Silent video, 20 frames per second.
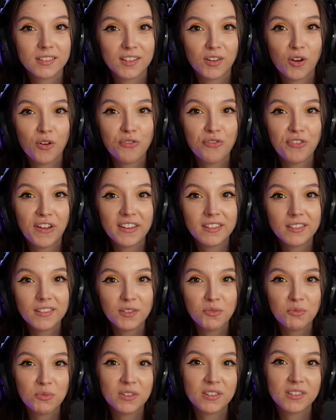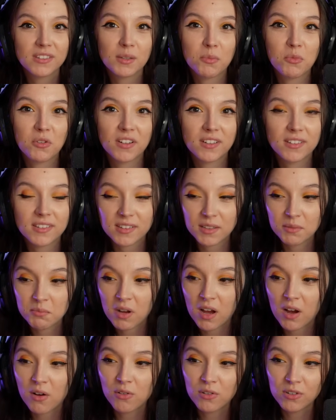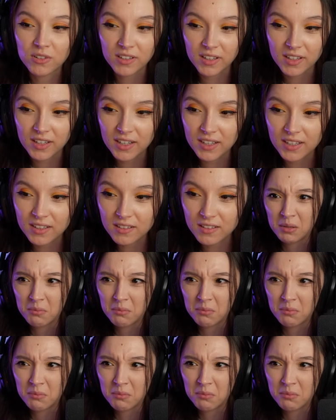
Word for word: offended when someone asks them how old they are.